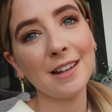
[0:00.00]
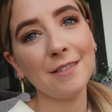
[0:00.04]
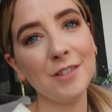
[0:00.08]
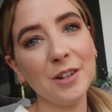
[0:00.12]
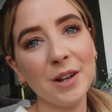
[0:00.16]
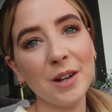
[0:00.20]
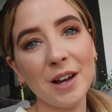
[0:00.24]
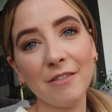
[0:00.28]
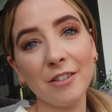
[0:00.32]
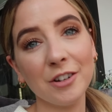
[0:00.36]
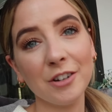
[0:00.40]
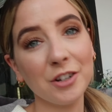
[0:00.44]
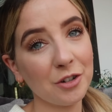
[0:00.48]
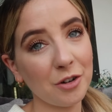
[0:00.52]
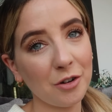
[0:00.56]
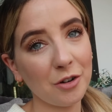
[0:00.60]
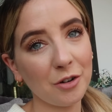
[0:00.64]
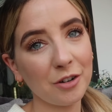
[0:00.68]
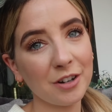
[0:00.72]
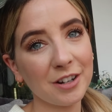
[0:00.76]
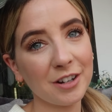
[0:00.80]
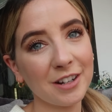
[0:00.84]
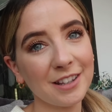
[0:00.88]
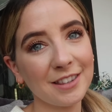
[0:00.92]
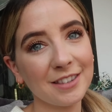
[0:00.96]
if you have a
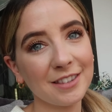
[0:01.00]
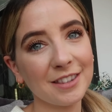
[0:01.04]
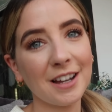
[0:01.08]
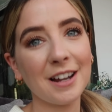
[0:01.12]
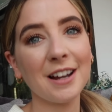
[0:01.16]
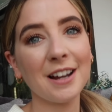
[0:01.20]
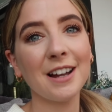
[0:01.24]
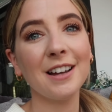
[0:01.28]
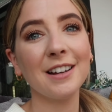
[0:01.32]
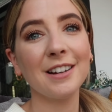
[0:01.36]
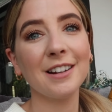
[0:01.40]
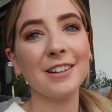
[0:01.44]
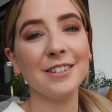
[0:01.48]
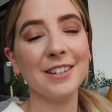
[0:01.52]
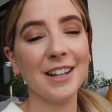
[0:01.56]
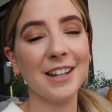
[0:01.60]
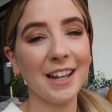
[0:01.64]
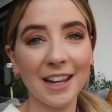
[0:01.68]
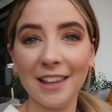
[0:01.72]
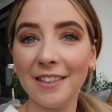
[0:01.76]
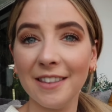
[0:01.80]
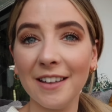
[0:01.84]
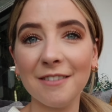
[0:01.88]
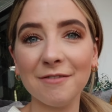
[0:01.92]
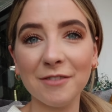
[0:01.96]
dog that could
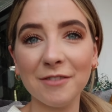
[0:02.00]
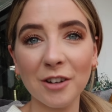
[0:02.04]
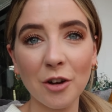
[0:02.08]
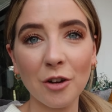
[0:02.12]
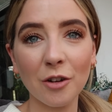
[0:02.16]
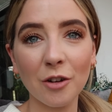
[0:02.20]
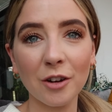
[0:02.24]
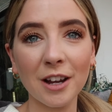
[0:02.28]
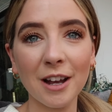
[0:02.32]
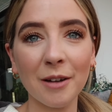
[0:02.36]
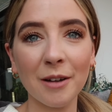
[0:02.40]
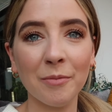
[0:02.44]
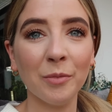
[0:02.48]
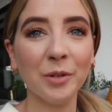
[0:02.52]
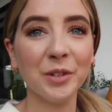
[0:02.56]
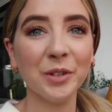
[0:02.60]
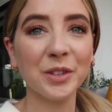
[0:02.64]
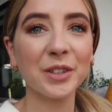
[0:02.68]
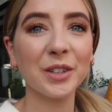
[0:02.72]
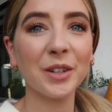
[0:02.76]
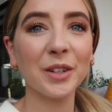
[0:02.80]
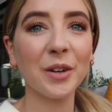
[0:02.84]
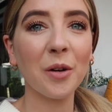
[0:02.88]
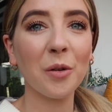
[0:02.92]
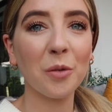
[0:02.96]
hear that vlog and
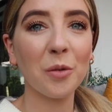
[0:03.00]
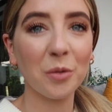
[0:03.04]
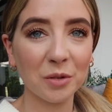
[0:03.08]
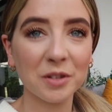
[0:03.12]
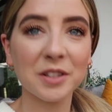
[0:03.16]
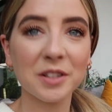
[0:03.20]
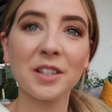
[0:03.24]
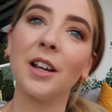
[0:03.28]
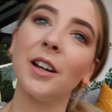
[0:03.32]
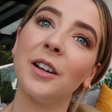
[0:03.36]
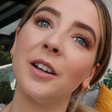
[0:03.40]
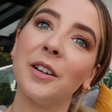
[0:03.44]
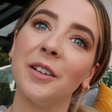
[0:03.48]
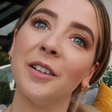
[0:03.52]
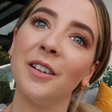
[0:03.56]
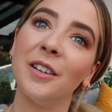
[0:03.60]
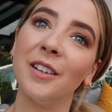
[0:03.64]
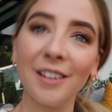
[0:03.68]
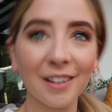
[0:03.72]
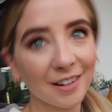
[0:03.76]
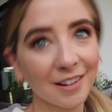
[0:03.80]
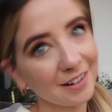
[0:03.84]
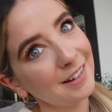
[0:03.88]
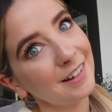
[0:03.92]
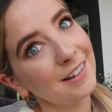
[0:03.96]
was also
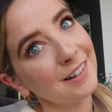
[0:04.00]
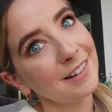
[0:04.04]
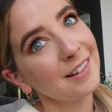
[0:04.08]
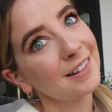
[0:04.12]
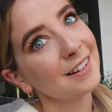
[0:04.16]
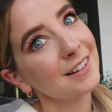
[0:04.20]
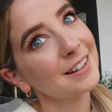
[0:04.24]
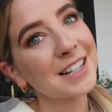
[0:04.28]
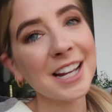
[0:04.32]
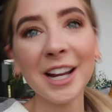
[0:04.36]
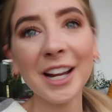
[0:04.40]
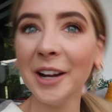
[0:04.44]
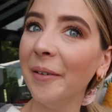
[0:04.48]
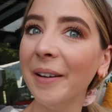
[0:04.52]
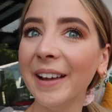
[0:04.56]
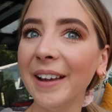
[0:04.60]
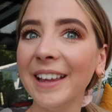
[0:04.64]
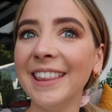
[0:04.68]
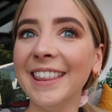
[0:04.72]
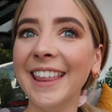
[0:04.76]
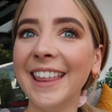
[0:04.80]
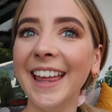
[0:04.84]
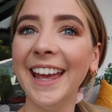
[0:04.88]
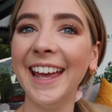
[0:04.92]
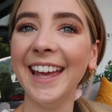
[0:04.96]
doing
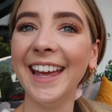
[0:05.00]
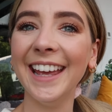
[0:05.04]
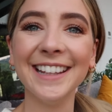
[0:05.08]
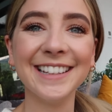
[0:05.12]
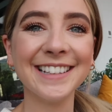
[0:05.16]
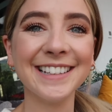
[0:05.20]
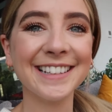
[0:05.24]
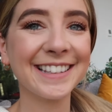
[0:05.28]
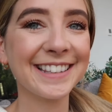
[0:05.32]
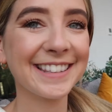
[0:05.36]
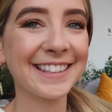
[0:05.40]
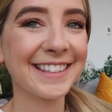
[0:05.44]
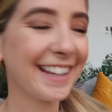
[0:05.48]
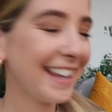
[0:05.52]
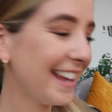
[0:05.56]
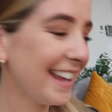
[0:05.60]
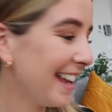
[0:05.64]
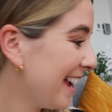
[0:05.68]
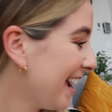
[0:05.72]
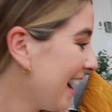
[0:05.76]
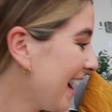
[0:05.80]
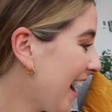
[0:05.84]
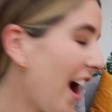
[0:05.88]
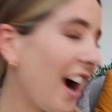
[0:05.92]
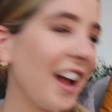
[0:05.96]
this.
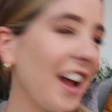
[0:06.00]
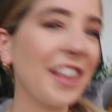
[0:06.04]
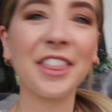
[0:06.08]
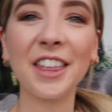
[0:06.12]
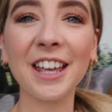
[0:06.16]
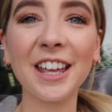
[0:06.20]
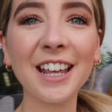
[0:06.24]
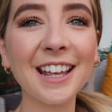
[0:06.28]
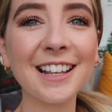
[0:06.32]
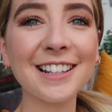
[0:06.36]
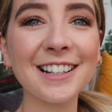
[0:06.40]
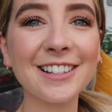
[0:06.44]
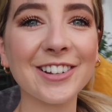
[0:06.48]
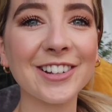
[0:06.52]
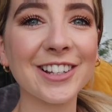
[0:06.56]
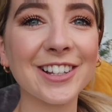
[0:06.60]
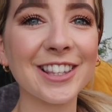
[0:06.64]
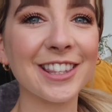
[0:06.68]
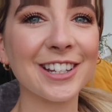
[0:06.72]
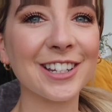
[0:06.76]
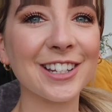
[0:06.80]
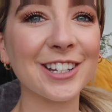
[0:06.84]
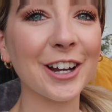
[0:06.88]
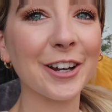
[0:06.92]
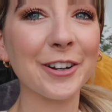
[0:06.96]
I think it's
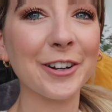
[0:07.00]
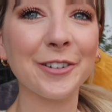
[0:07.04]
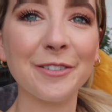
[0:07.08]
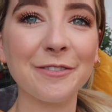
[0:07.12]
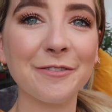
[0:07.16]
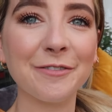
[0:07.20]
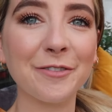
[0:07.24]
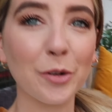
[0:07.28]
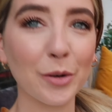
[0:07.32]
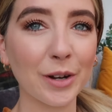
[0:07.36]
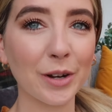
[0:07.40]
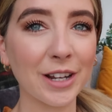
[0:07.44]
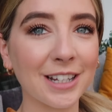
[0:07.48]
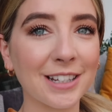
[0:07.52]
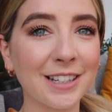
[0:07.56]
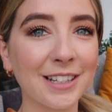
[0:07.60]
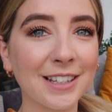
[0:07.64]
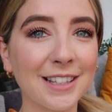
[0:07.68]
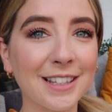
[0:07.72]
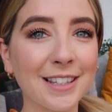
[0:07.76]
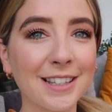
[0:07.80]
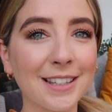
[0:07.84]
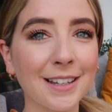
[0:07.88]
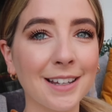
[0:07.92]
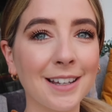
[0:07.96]
just the tone of
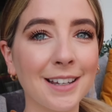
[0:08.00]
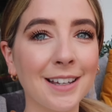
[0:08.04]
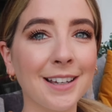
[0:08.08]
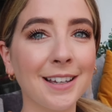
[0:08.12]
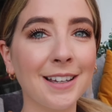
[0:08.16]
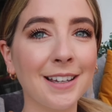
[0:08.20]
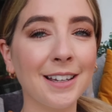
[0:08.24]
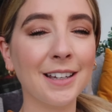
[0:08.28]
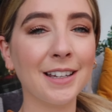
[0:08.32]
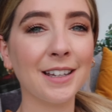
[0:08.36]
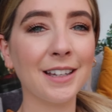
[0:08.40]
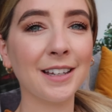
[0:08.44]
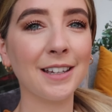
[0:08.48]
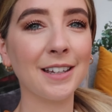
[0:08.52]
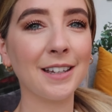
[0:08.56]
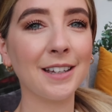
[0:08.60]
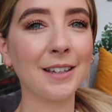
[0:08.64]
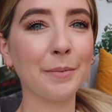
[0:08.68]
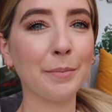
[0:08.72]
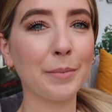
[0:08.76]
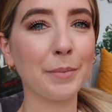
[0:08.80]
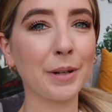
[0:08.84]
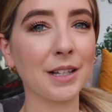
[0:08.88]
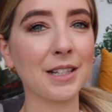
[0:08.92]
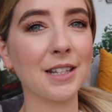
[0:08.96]
voice.
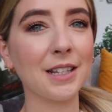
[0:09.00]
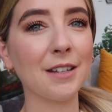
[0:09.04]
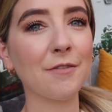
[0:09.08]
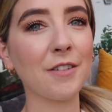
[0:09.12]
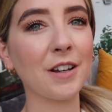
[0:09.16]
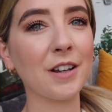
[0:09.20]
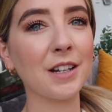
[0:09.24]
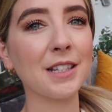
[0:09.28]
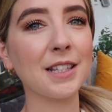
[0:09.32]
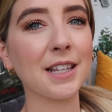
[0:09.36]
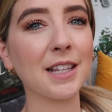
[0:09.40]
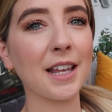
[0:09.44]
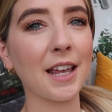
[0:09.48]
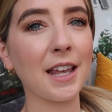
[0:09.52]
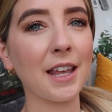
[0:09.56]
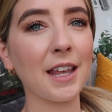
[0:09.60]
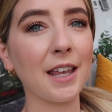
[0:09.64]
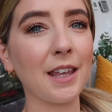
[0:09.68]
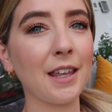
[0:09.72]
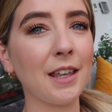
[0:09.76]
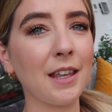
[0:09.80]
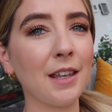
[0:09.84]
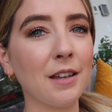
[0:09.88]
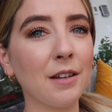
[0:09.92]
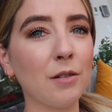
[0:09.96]
Because if I
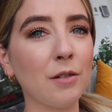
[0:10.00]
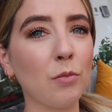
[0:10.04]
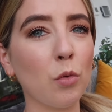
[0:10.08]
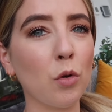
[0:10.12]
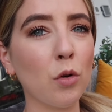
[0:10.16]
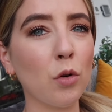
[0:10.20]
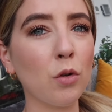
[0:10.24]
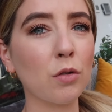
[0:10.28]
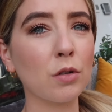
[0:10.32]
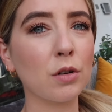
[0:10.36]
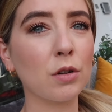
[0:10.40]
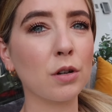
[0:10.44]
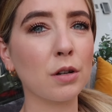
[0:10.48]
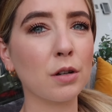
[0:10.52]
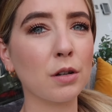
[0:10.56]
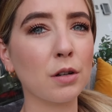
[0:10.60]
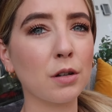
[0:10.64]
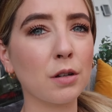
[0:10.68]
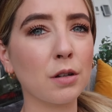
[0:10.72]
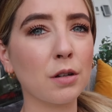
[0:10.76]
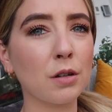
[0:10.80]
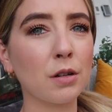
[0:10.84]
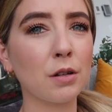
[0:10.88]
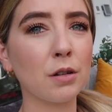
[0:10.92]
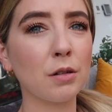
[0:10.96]
say walk,
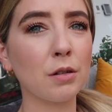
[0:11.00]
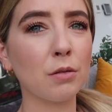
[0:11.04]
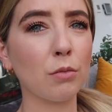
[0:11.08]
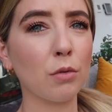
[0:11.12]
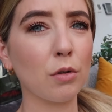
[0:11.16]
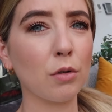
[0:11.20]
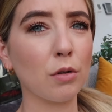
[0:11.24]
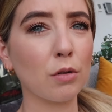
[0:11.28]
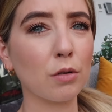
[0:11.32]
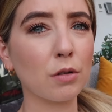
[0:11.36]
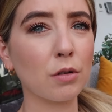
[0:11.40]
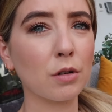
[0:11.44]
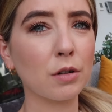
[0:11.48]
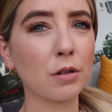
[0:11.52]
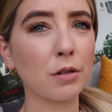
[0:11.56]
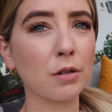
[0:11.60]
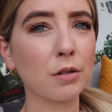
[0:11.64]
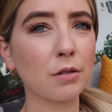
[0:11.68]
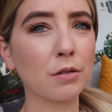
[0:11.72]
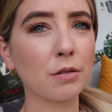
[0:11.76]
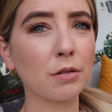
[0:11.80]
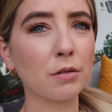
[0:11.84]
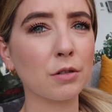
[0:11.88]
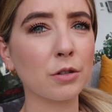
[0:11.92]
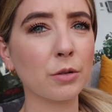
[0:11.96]

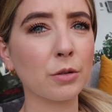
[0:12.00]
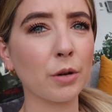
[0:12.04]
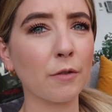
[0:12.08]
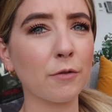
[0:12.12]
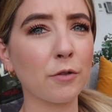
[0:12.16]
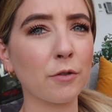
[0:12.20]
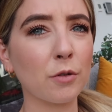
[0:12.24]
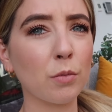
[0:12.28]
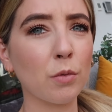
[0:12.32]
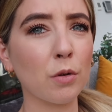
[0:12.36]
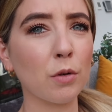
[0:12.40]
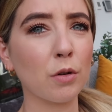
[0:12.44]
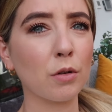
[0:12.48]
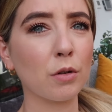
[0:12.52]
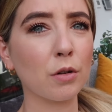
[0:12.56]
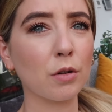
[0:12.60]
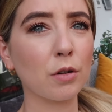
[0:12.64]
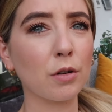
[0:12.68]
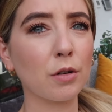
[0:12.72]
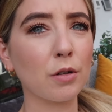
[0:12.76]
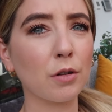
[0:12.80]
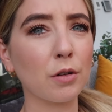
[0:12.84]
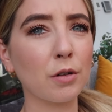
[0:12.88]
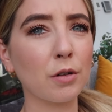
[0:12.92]
should we go for a walk?